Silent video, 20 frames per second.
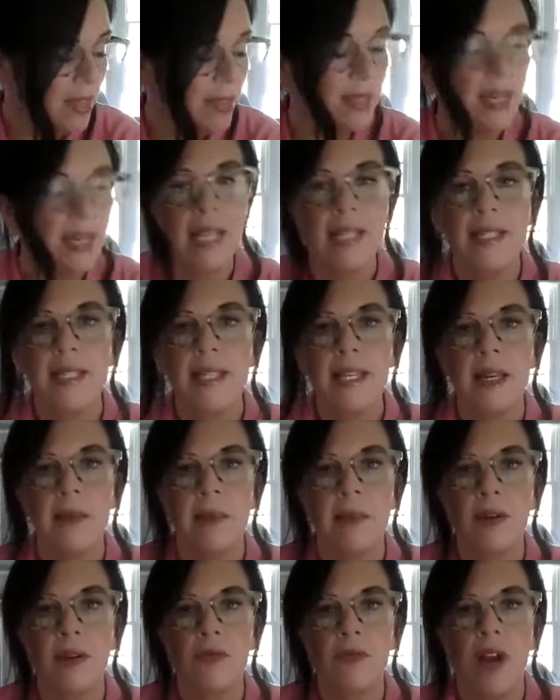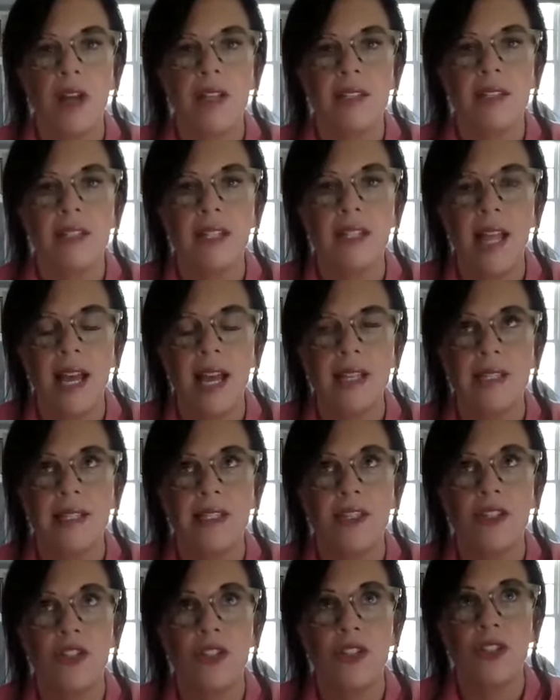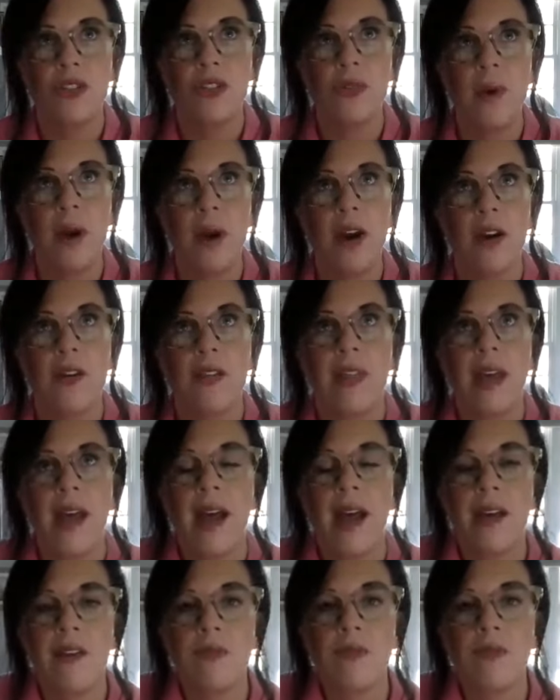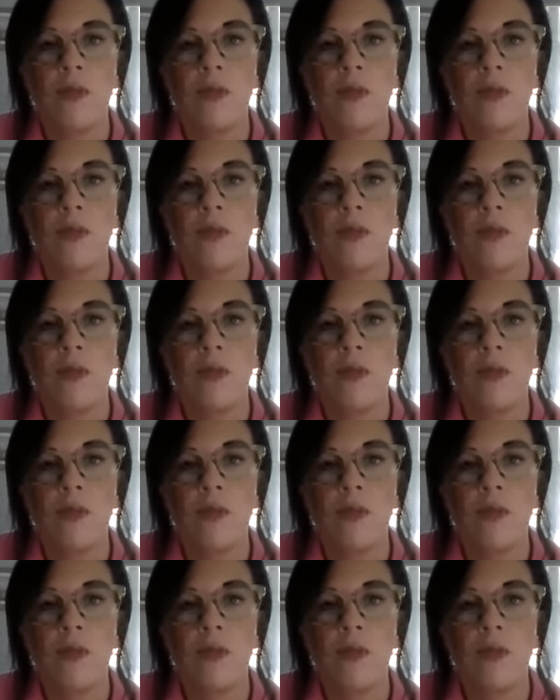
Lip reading: The nice thing about Ron's classes too are that